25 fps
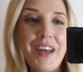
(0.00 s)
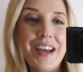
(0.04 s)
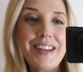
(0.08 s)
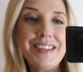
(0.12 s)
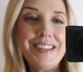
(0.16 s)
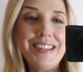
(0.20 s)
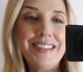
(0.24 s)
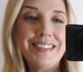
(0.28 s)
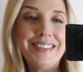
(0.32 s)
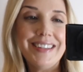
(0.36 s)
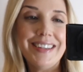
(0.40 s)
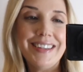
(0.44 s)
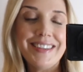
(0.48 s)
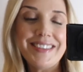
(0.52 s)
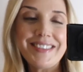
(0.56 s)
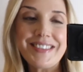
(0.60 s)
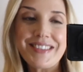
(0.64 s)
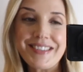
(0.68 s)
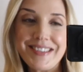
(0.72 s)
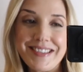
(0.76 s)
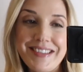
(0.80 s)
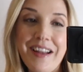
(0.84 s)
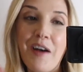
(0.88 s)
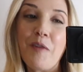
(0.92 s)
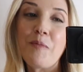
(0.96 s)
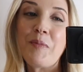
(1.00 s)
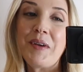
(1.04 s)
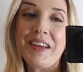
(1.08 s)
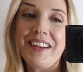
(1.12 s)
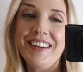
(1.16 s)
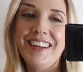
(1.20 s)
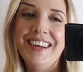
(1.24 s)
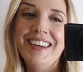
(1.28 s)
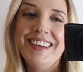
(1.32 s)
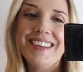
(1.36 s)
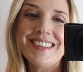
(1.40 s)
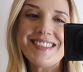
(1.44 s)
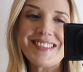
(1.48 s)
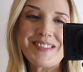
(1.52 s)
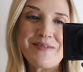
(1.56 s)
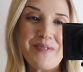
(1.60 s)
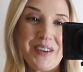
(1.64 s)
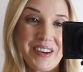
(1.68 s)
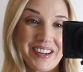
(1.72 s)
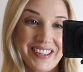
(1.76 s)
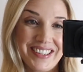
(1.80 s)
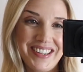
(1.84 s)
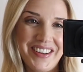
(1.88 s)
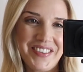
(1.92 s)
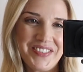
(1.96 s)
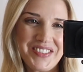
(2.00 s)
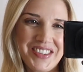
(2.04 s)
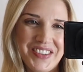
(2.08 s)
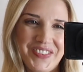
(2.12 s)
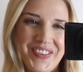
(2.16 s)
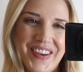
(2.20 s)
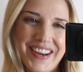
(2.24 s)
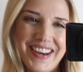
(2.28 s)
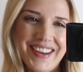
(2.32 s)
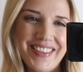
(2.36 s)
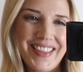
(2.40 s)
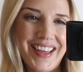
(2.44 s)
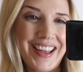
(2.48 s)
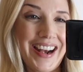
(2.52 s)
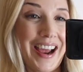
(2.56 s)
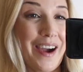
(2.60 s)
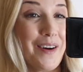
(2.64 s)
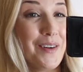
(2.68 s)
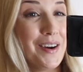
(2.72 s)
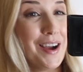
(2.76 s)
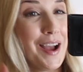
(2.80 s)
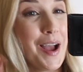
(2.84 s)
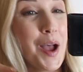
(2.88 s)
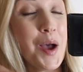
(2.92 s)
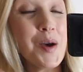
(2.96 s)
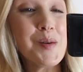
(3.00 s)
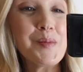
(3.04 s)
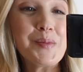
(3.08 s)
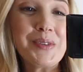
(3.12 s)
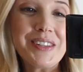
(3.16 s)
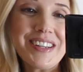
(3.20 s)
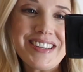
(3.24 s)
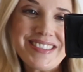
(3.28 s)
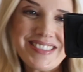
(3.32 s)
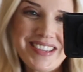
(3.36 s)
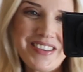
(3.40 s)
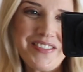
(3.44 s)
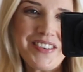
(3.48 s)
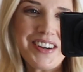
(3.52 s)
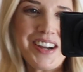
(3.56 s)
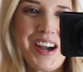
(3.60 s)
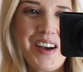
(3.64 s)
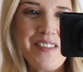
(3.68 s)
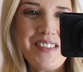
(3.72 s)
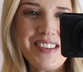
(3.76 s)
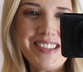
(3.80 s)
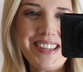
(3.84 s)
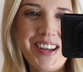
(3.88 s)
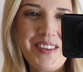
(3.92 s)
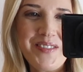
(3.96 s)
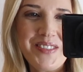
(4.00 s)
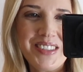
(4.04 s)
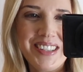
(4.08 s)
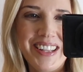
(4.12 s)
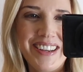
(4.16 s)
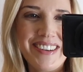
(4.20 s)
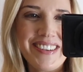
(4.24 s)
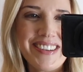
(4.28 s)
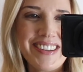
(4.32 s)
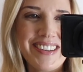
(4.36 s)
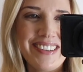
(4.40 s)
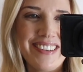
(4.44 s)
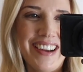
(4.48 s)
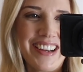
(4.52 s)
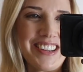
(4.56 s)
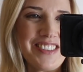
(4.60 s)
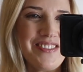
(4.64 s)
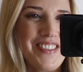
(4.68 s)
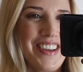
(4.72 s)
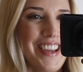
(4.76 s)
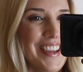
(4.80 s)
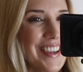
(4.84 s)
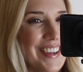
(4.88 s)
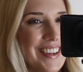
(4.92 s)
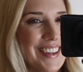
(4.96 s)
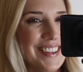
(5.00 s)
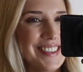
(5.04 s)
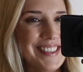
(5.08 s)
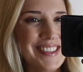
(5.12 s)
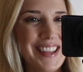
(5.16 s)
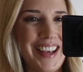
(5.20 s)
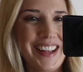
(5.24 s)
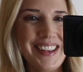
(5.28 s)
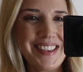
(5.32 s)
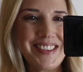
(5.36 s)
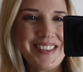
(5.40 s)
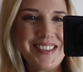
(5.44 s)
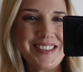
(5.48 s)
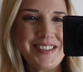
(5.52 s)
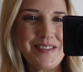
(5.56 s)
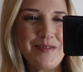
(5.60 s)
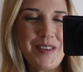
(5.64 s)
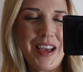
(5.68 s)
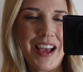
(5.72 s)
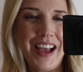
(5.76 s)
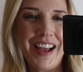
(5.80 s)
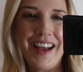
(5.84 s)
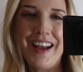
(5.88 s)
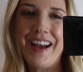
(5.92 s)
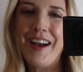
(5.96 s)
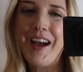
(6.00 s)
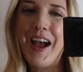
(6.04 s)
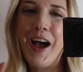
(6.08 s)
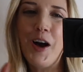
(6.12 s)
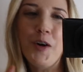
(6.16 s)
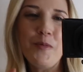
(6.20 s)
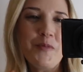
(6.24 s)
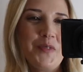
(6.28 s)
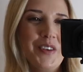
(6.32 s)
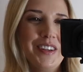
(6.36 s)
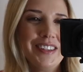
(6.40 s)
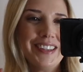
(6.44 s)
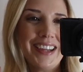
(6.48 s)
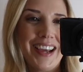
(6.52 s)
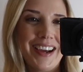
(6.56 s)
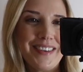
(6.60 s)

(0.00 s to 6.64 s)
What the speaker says: that detail and just not been smart enough to figure that out, please leave a comment down below and correct me. That's helpful to